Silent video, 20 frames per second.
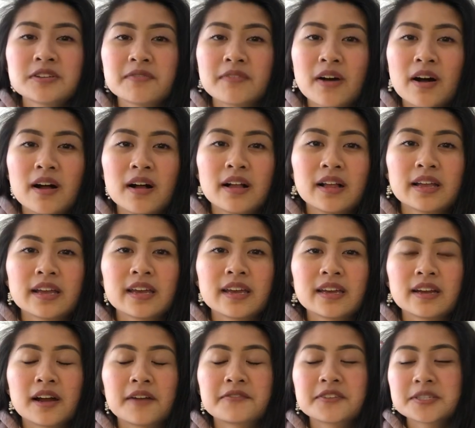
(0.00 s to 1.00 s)
of all,
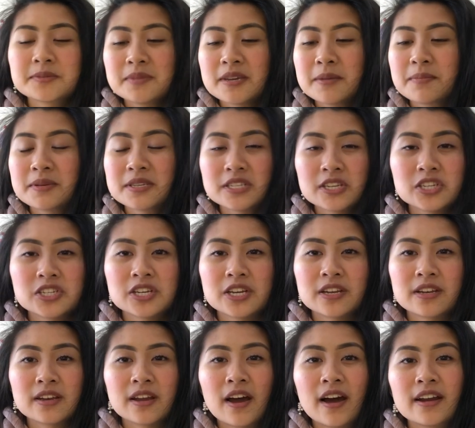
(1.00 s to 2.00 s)
it offers me a
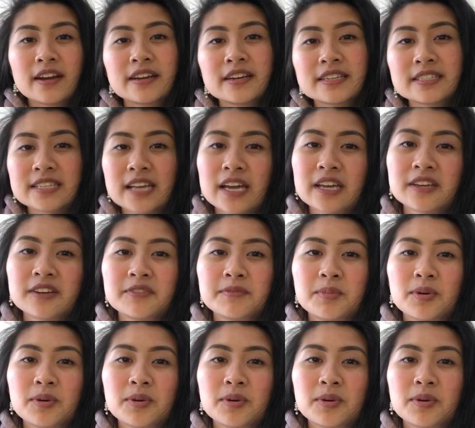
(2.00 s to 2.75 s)
position on an executive